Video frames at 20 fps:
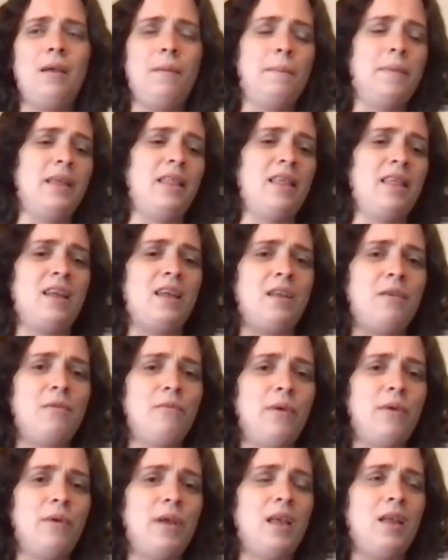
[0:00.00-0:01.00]
But then
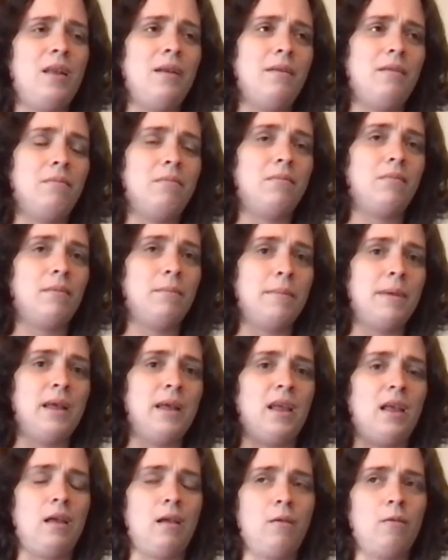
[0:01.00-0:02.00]
when
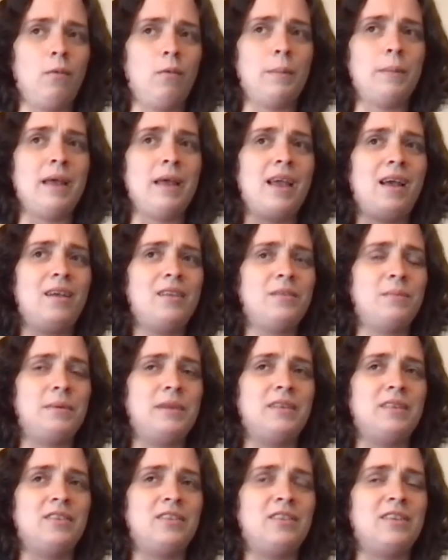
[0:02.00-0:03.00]
my
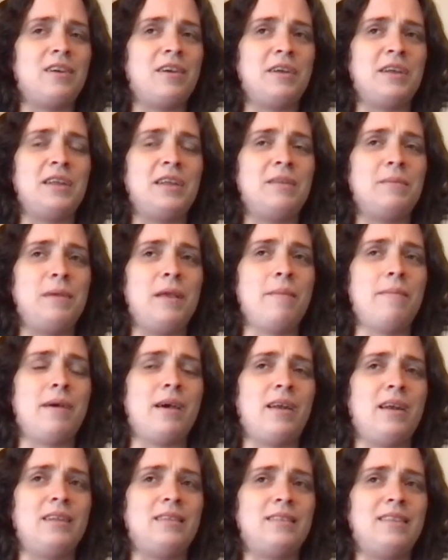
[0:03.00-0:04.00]
husband's talking to me
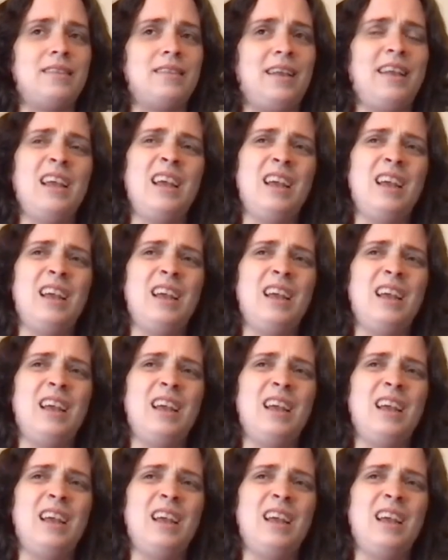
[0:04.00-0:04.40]
about it, it's like,